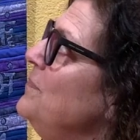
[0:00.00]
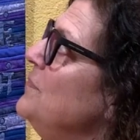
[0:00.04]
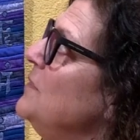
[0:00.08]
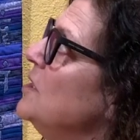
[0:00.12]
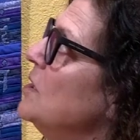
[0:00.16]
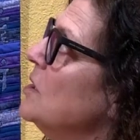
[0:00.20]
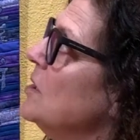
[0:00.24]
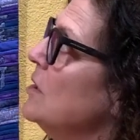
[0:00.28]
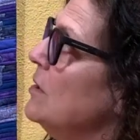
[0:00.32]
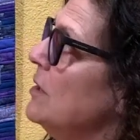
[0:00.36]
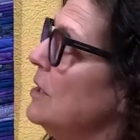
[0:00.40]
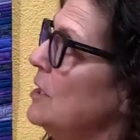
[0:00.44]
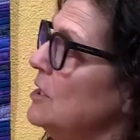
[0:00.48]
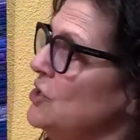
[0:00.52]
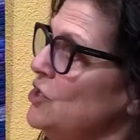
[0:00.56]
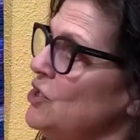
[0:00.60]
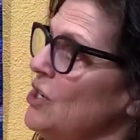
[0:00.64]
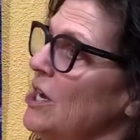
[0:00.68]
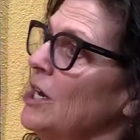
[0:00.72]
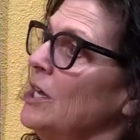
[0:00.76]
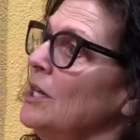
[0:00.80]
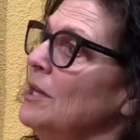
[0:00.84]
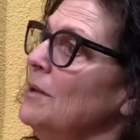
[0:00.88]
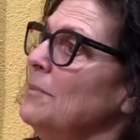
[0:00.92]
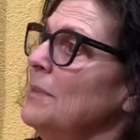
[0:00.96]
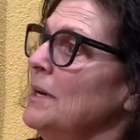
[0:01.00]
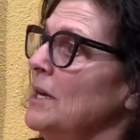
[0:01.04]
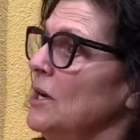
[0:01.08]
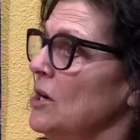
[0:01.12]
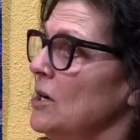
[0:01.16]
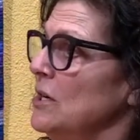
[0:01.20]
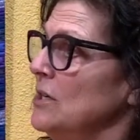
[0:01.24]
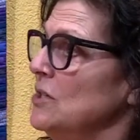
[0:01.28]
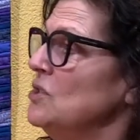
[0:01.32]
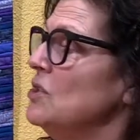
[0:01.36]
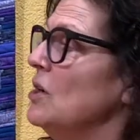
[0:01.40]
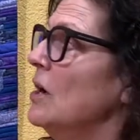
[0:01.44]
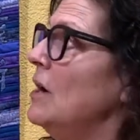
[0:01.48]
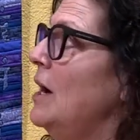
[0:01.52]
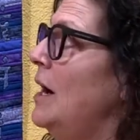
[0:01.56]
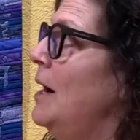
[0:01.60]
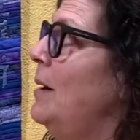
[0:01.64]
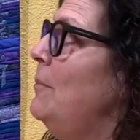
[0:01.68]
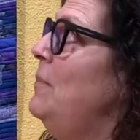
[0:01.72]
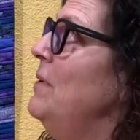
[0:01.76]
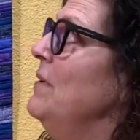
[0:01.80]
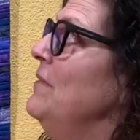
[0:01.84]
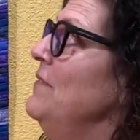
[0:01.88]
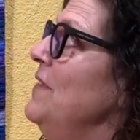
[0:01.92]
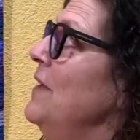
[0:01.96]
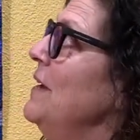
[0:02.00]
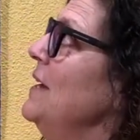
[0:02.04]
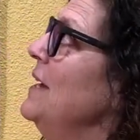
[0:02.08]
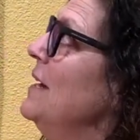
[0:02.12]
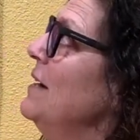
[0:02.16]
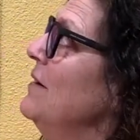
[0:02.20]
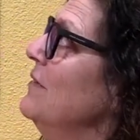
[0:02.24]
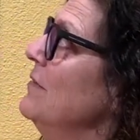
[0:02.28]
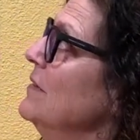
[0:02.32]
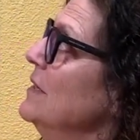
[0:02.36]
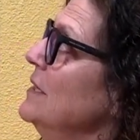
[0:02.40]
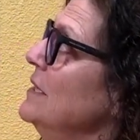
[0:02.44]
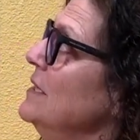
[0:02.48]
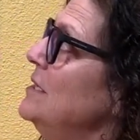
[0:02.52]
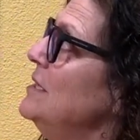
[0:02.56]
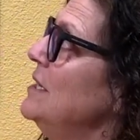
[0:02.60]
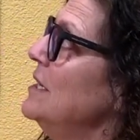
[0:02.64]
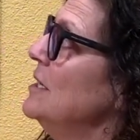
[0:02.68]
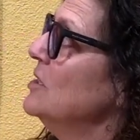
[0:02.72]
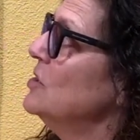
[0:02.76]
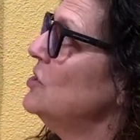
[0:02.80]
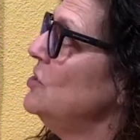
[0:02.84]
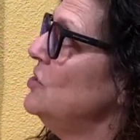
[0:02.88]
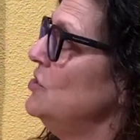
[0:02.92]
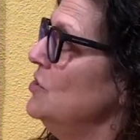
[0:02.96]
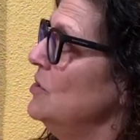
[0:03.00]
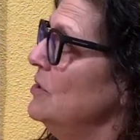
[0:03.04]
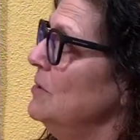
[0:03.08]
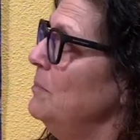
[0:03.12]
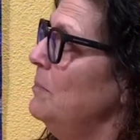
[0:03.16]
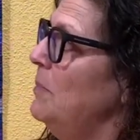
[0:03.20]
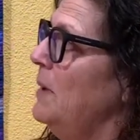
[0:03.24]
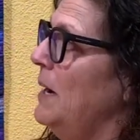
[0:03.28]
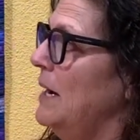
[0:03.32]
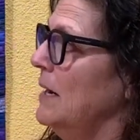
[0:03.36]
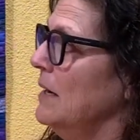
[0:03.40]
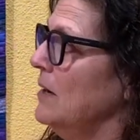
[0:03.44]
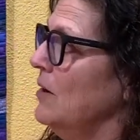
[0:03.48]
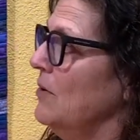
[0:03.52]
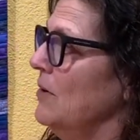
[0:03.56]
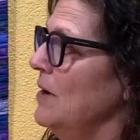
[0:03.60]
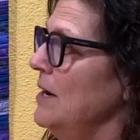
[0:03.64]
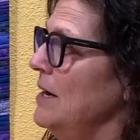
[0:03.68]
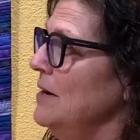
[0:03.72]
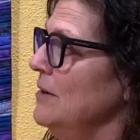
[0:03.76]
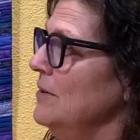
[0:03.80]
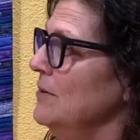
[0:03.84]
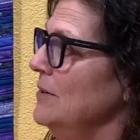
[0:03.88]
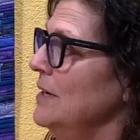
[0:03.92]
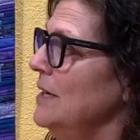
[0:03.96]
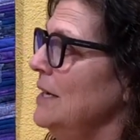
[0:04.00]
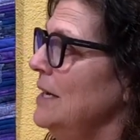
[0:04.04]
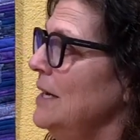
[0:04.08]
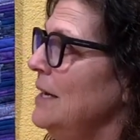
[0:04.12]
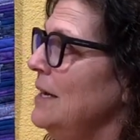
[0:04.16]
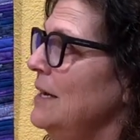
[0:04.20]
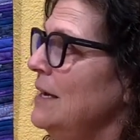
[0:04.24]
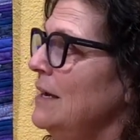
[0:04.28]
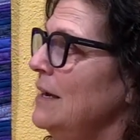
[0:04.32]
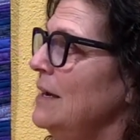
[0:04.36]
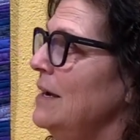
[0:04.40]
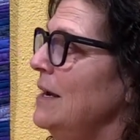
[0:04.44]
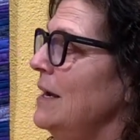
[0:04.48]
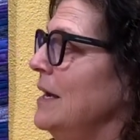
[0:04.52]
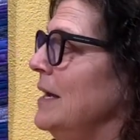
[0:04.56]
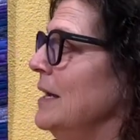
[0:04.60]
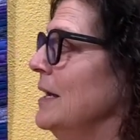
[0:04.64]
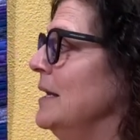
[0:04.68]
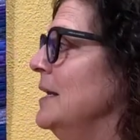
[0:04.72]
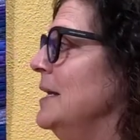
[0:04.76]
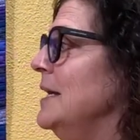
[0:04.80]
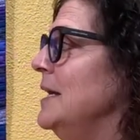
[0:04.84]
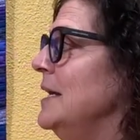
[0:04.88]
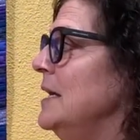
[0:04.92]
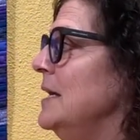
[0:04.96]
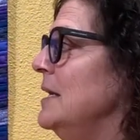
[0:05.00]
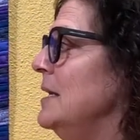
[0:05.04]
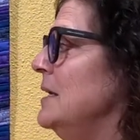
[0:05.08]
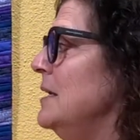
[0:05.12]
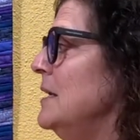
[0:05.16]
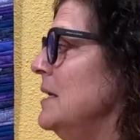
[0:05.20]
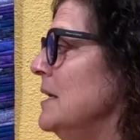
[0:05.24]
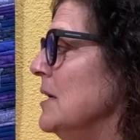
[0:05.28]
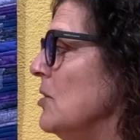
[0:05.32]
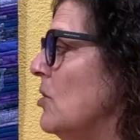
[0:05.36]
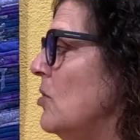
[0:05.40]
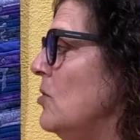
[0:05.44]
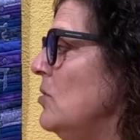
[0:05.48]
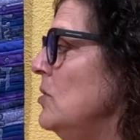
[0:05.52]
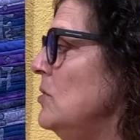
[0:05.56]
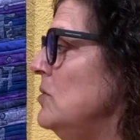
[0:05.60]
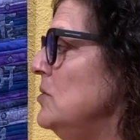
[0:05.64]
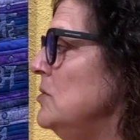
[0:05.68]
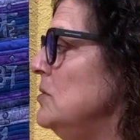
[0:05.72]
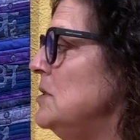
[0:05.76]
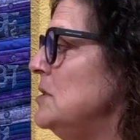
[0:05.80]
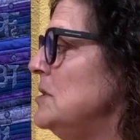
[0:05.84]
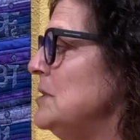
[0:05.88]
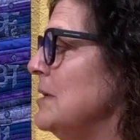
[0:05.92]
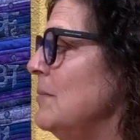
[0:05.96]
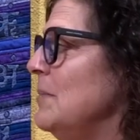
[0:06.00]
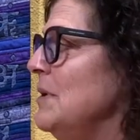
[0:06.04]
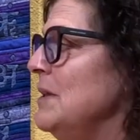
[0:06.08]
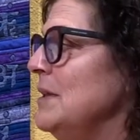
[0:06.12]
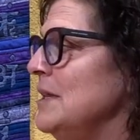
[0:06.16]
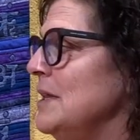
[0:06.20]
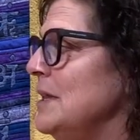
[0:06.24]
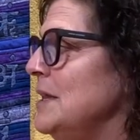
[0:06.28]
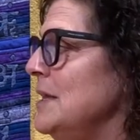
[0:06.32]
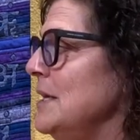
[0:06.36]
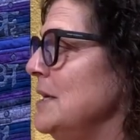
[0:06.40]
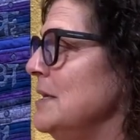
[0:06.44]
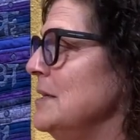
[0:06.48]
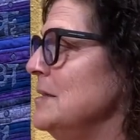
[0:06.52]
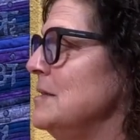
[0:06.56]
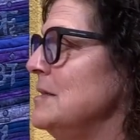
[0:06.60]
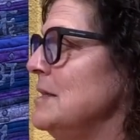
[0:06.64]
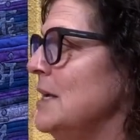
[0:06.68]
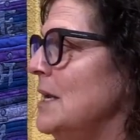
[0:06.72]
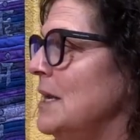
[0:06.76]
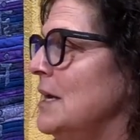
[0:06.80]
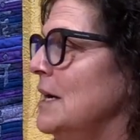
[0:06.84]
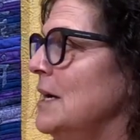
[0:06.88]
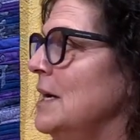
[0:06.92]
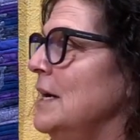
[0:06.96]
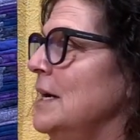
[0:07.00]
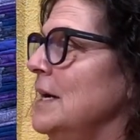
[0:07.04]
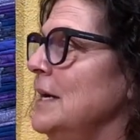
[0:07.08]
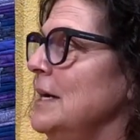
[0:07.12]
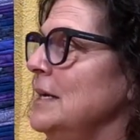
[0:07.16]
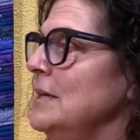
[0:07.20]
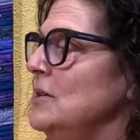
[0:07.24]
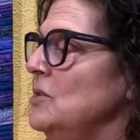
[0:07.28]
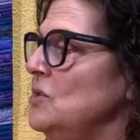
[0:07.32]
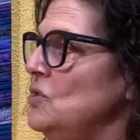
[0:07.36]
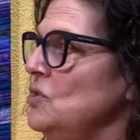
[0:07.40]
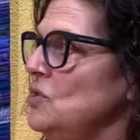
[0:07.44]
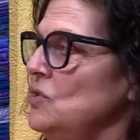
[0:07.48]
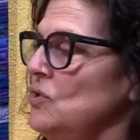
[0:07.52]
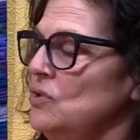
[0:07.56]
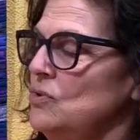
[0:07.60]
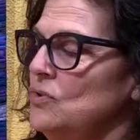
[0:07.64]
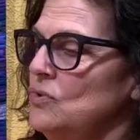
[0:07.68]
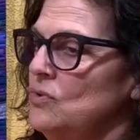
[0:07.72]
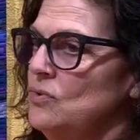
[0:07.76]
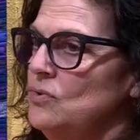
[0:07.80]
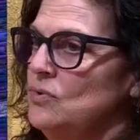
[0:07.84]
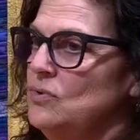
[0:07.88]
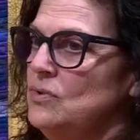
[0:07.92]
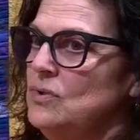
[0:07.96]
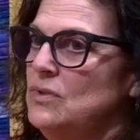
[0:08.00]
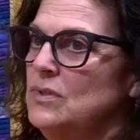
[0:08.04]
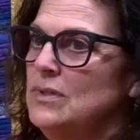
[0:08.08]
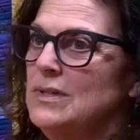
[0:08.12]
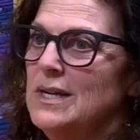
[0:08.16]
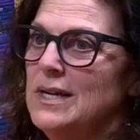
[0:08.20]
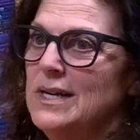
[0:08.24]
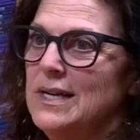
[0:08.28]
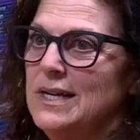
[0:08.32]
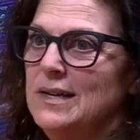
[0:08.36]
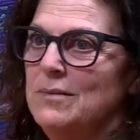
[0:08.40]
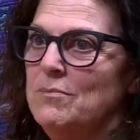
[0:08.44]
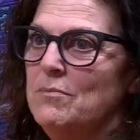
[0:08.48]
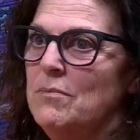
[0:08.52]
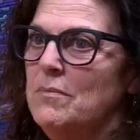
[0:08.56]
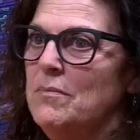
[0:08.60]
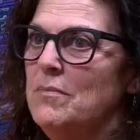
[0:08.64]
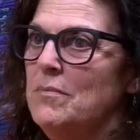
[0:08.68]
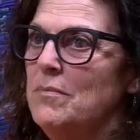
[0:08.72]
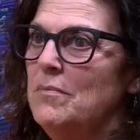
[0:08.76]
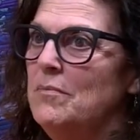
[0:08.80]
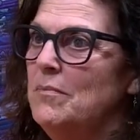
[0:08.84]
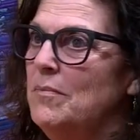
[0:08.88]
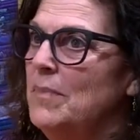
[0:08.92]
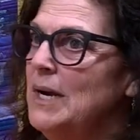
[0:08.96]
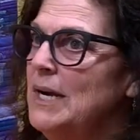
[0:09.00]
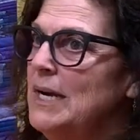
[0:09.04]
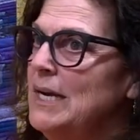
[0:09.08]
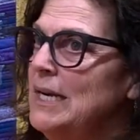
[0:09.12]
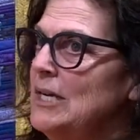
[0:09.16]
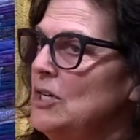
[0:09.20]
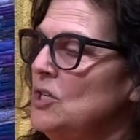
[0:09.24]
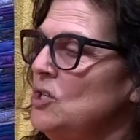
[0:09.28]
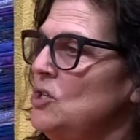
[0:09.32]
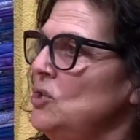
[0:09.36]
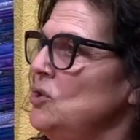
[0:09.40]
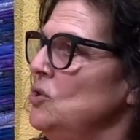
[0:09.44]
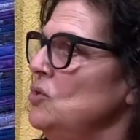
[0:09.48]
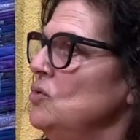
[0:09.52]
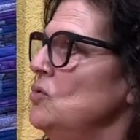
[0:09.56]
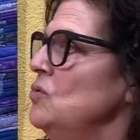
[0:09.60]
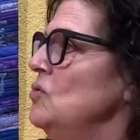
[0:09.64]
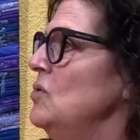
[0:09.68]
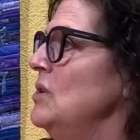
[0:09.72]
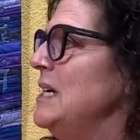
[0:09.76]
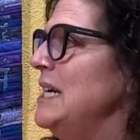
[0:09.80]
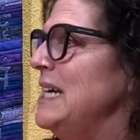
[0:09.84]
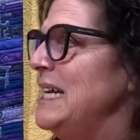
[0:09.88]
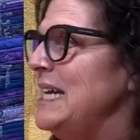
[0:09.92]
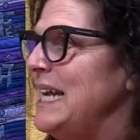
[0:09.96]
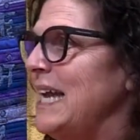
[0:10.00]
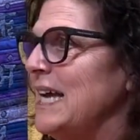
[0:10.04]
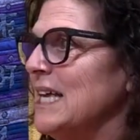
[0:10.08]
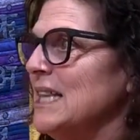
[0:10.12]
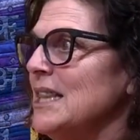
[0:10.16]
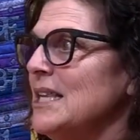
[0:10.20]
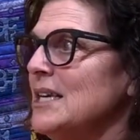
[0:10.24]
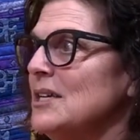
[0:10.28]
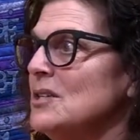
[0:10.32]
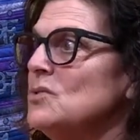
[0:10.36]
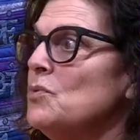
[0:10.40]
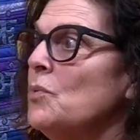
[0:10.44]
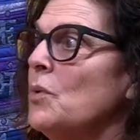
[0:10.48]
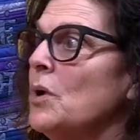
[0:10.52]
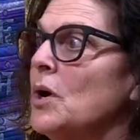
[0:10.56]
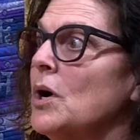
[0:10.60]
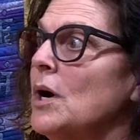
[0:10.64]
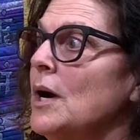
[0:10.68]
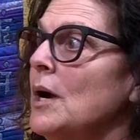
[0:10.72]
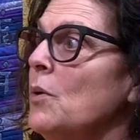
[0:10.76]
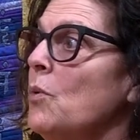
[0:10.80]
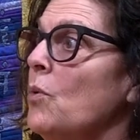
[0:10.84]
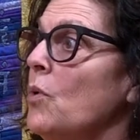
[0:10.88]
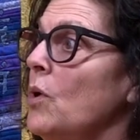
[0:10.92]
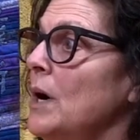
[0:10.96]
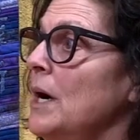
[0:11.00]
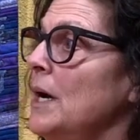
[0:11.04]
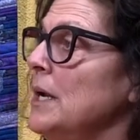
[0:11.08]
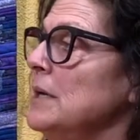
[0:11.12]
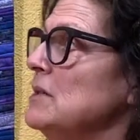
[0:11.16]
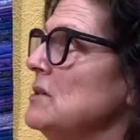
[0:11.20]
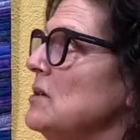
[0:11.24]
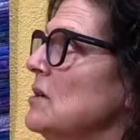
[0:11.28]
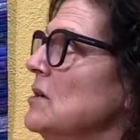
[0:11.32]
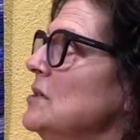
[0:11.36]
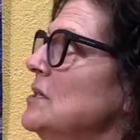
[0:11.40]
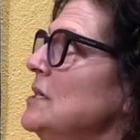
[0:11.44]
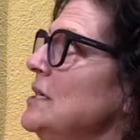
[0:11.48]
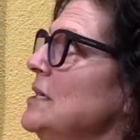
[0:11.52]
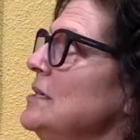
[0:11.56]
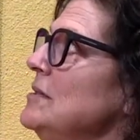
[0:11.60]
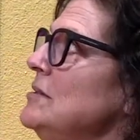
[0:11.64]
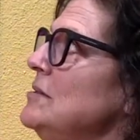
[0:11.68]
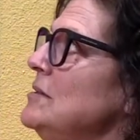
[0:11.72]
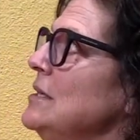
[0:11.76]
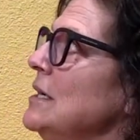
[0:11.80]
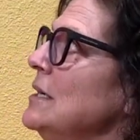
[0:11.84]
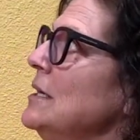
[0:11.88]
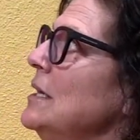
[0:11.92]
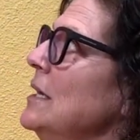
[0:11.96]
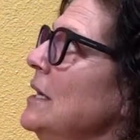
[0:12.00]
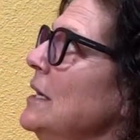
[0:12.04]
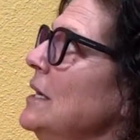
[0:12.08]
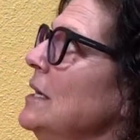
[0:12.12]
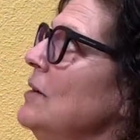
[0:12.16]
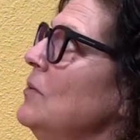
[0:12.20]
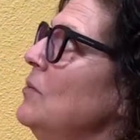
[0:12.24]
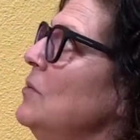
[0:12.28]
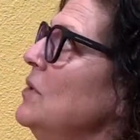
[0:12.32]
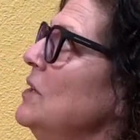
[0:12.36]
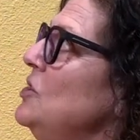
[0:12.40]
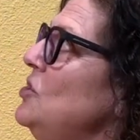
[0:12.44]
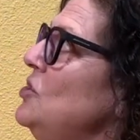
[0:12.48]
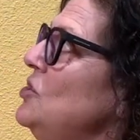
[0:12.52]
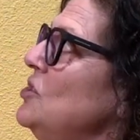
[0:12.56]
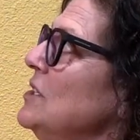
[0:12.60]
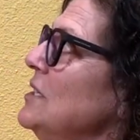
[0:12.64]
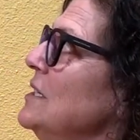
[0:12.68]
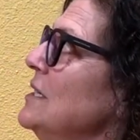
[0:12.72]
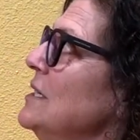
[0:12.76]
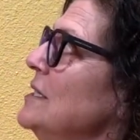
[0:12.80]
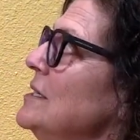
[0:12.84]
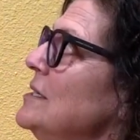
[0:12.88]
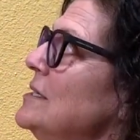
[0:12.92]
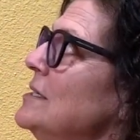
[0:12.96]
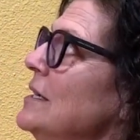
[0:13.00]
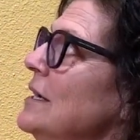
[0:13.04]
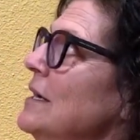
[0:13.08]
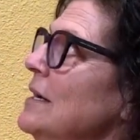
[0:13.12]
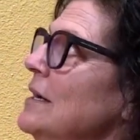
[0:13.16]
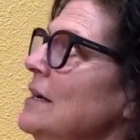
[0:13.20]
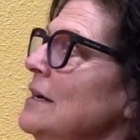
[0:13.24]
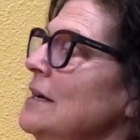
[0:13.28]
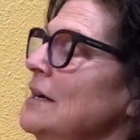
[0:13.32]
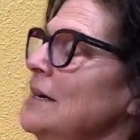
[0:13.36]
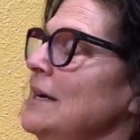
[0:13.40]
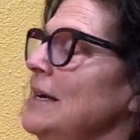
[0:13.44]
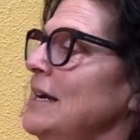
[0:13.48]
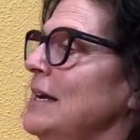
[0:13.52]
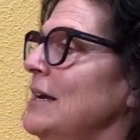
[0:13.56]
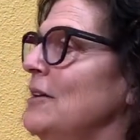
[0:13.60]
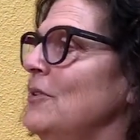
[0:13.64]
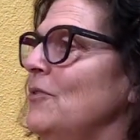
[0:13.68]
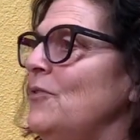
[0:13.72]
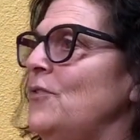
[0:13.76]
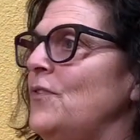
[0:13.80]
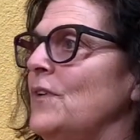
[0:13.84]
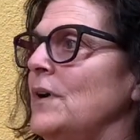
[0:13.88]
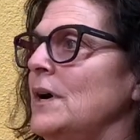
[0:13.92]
collage element on top of the heavily textured background. And it includes some of the things that I do to get things where I want artistically, which is if